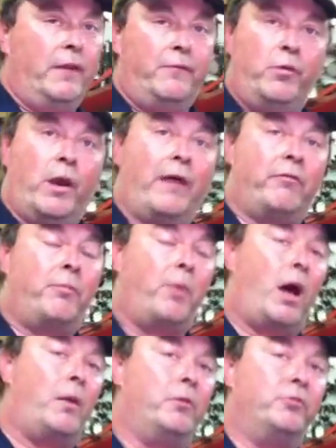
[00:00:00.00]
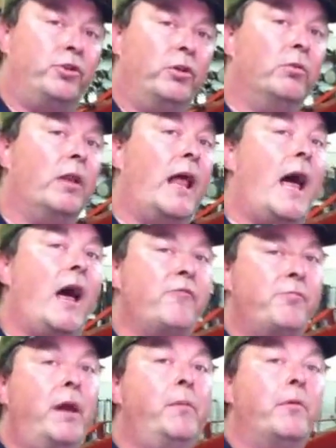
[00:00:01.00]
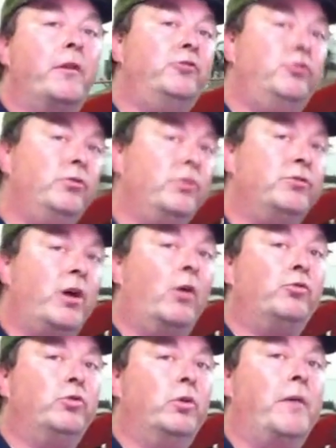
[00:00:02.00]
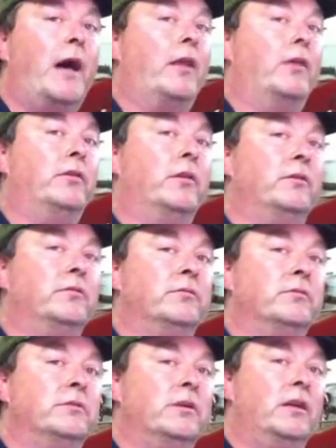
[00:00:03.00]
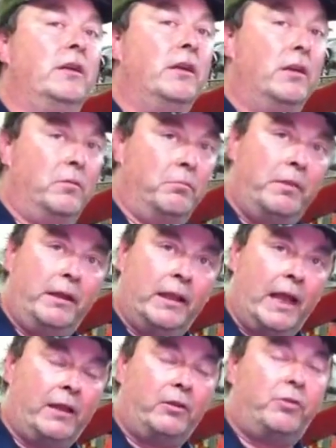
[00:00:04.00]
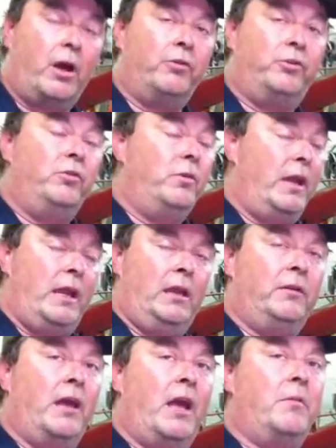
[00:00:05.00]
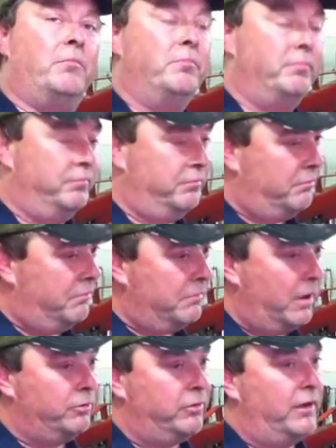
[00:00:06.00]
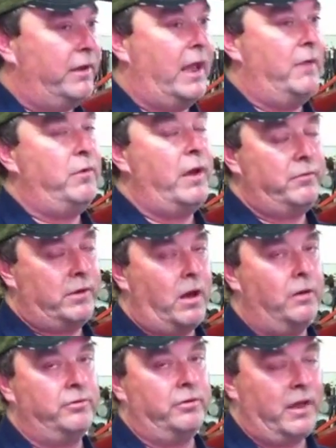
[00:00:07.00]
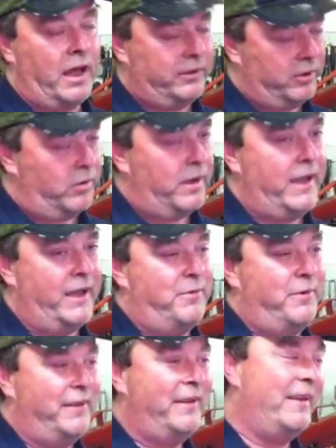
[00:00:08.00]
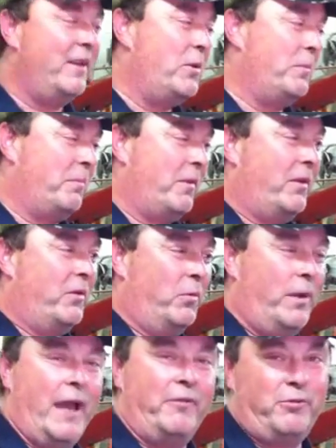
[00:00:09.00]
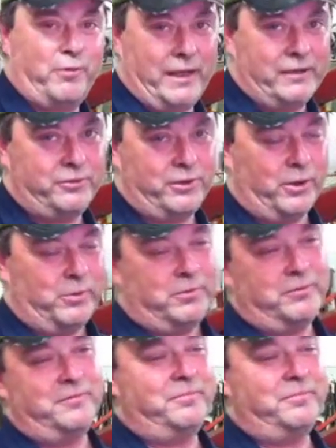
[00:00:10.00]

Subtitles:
If you have a problem or two live people that you can talk to about it, be glad to talk to you anytime, most of the day. If you have to call us at night, go ahead. We have to rest too.